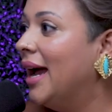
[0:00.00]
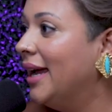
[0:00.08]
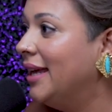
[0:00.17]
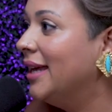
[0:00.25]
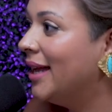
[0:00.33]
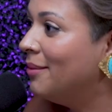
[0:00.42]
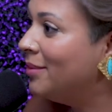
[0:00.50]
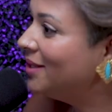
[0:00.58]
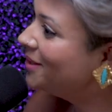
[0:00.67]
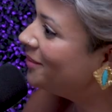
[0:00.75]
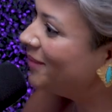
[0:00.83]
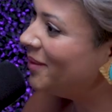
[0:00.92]
I cannot be
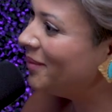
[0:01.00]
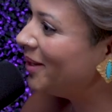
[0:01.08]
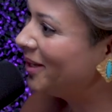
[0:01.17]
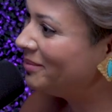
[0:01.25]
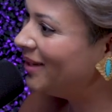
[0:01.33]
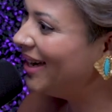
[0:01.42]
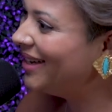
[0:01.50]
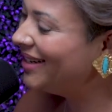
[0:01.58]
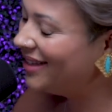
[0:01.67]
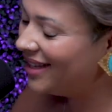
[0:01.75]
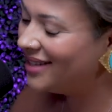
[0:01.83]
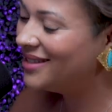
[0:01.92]
something that I'm not.
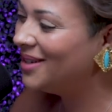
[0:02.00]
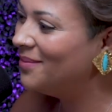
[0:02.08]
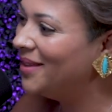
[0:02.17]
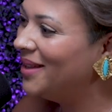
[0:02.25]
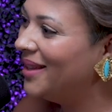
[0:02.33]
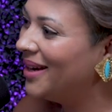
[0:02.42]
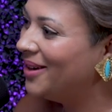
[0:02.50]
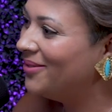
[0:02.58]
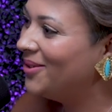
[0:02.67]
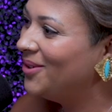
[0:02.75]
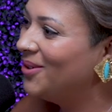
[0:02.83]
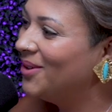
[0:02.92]
And that's something that I
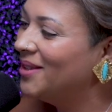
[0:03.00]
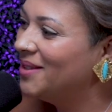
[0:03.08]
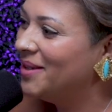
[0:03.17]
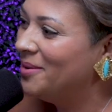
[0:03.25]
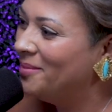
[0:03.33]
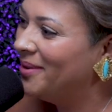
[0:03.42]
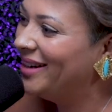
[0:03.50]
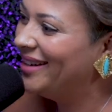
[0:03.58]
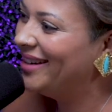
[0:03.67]
feel you're the same way.